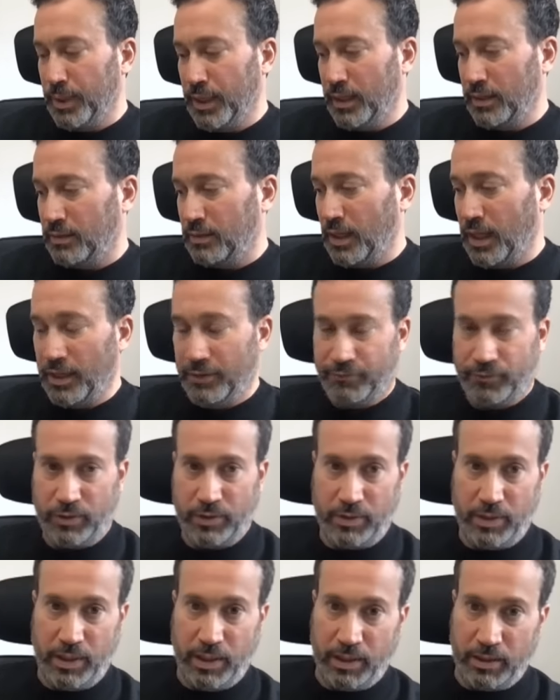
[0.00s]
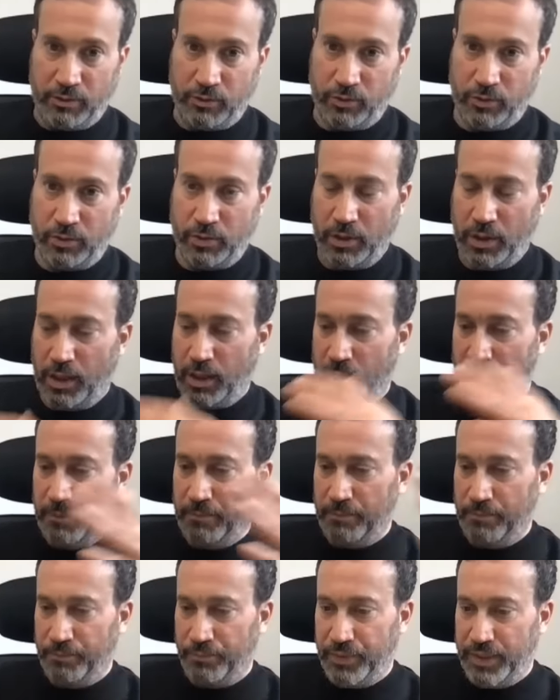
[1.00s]
But after that,
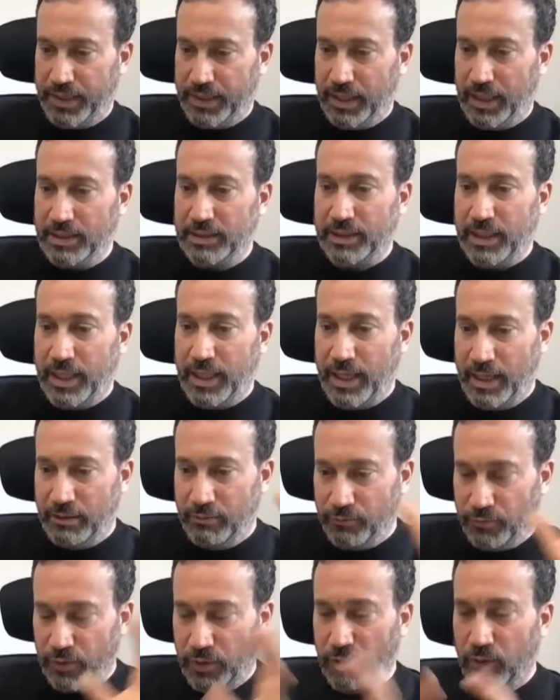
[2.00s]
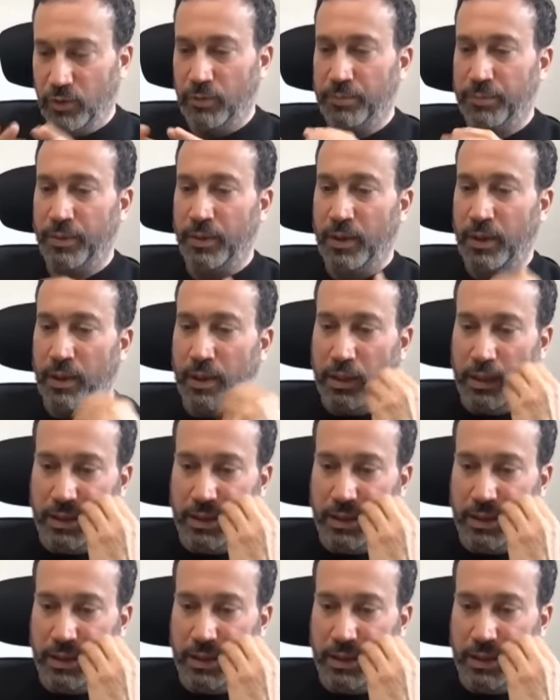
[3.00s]
um, the Gaza envelope